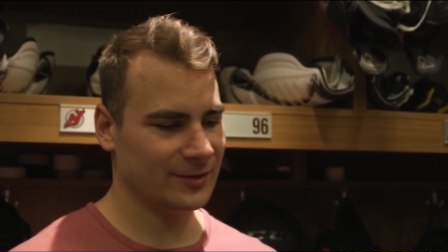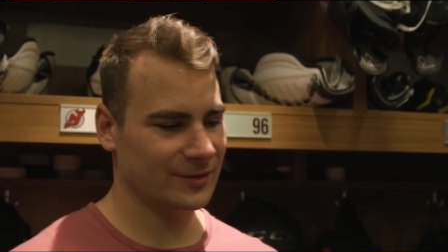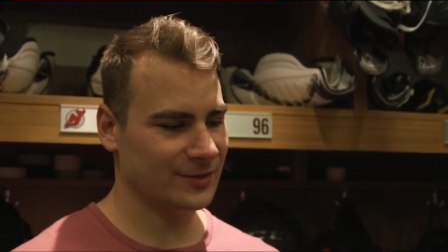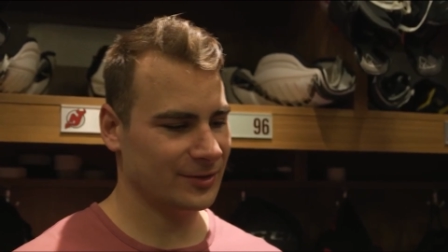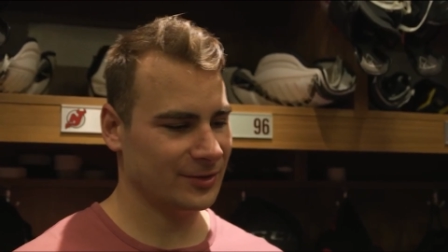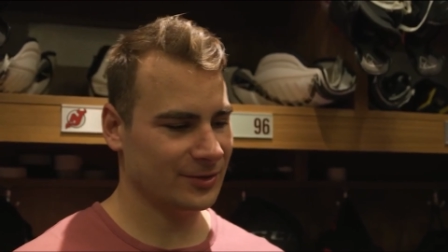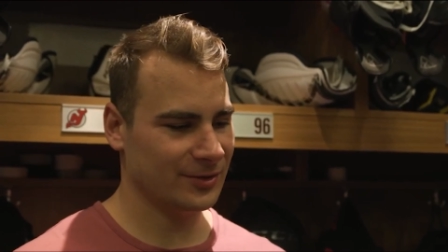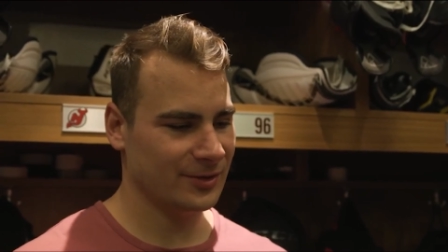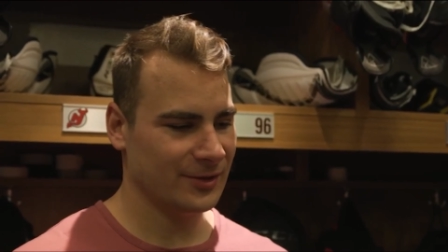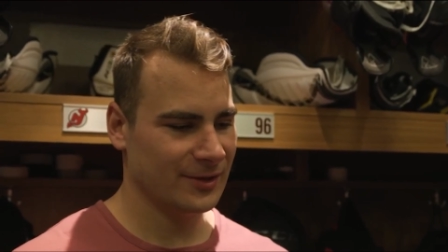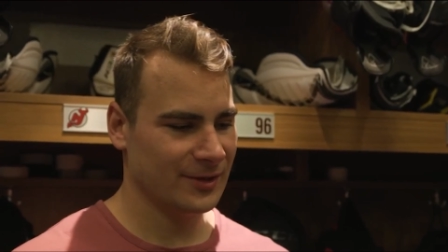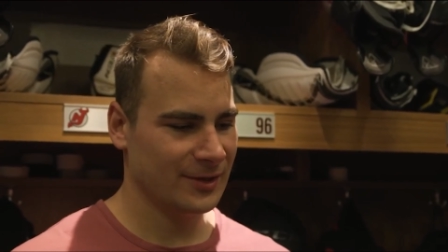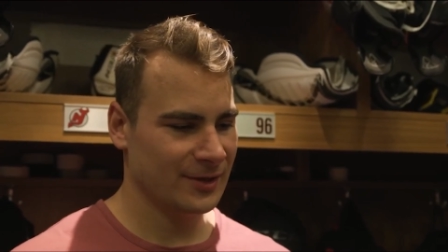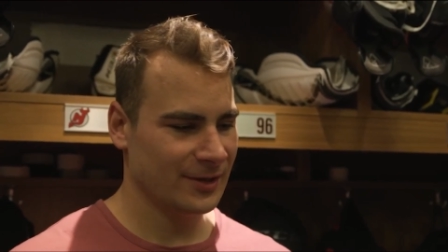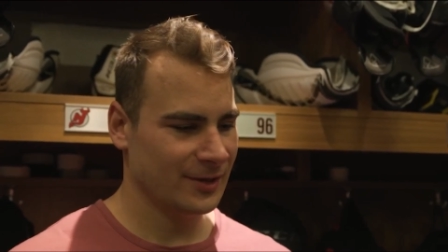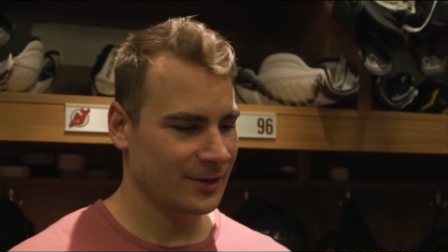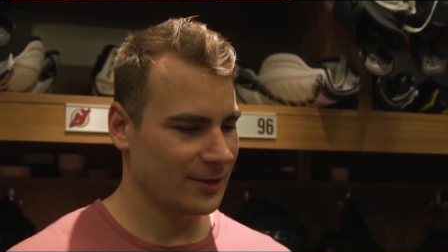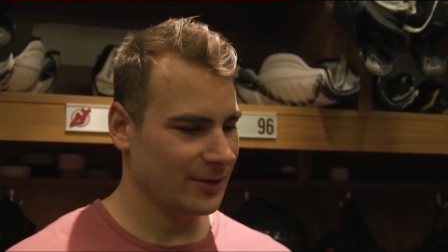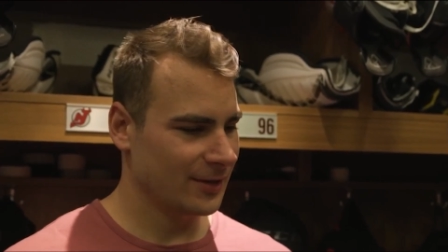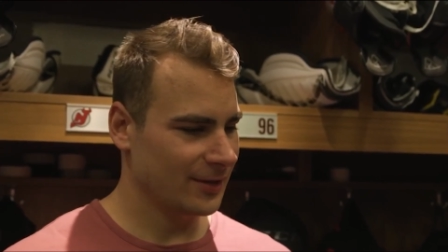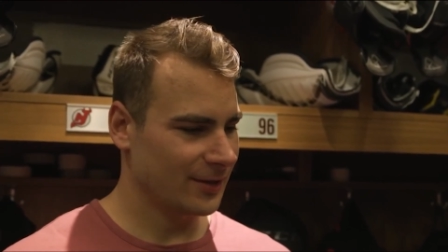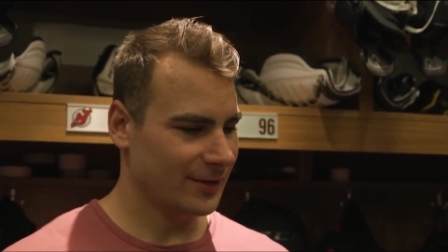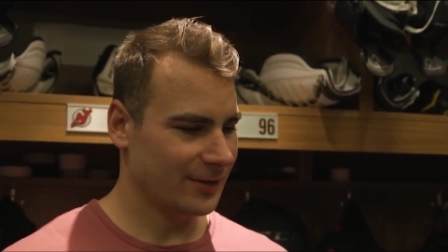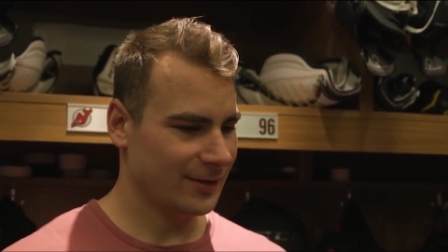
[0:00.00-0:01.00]
So
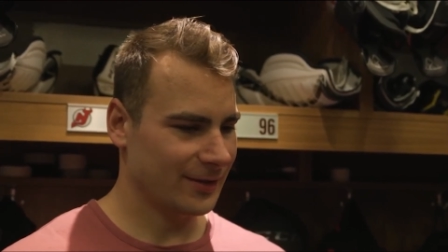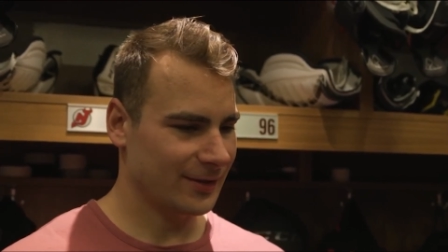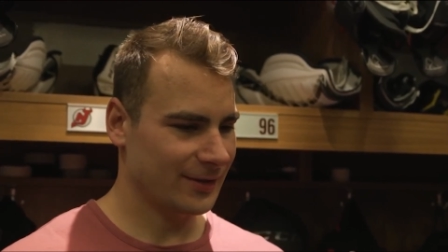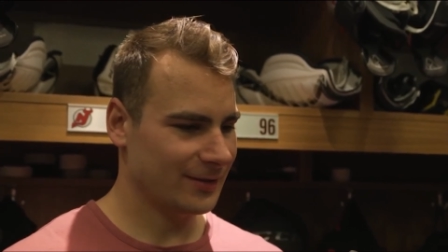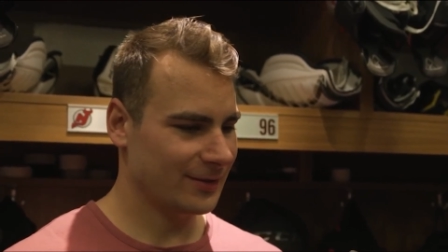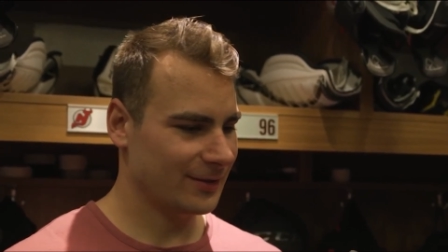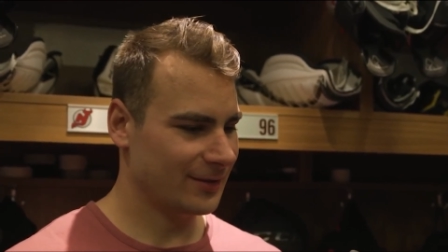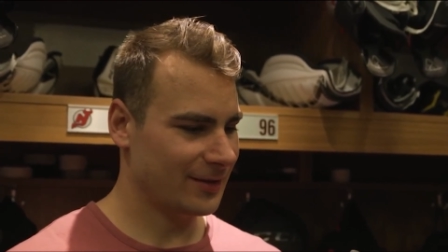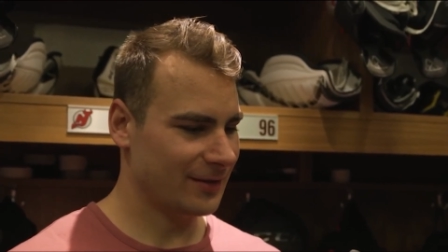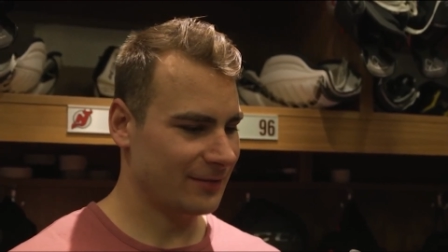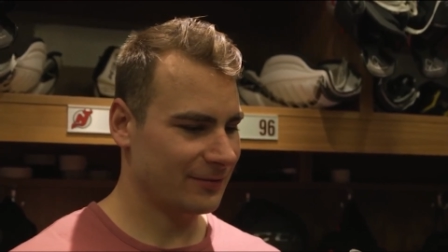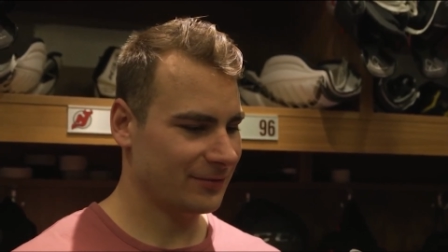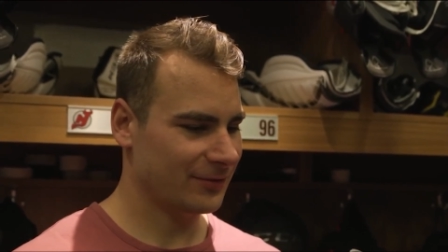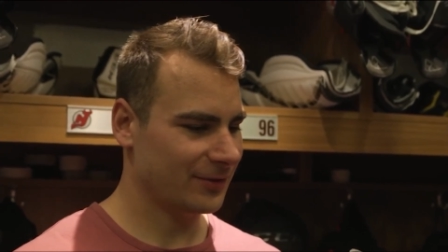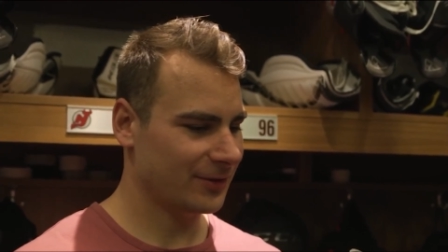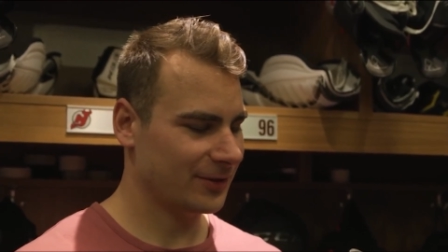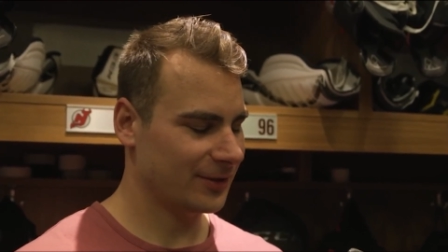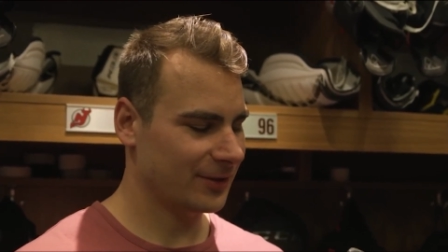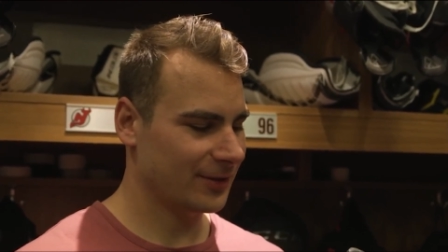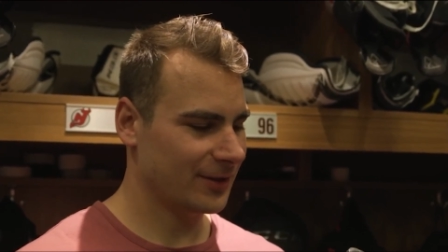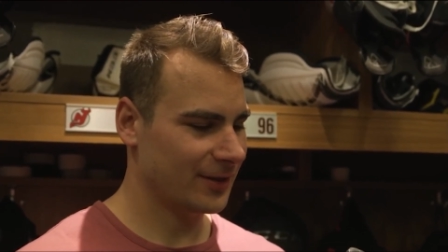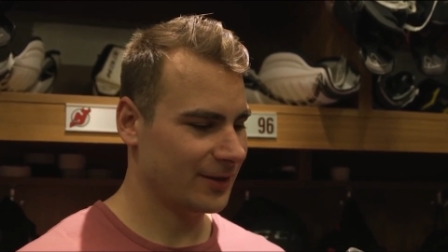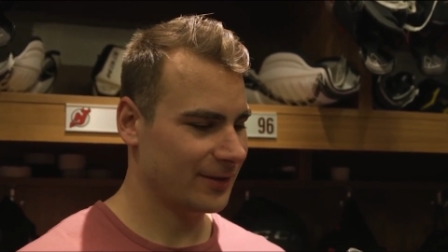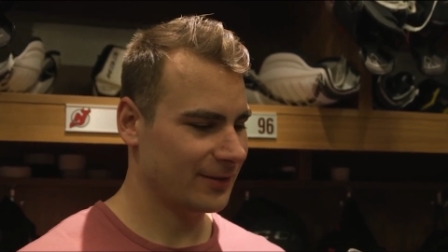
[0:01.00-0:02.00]
uh,
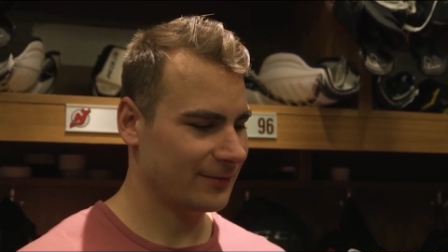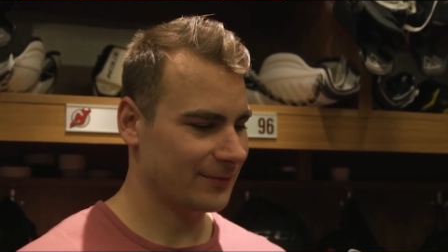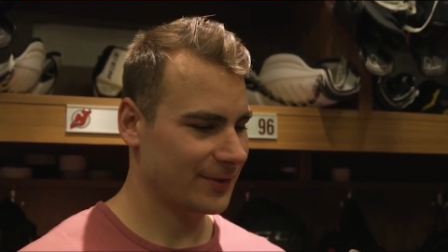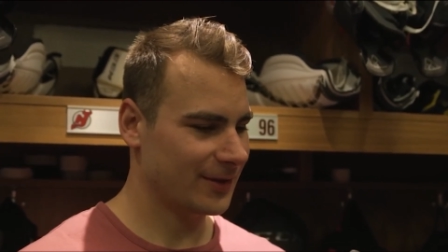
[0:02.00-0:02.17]
definitely, uh,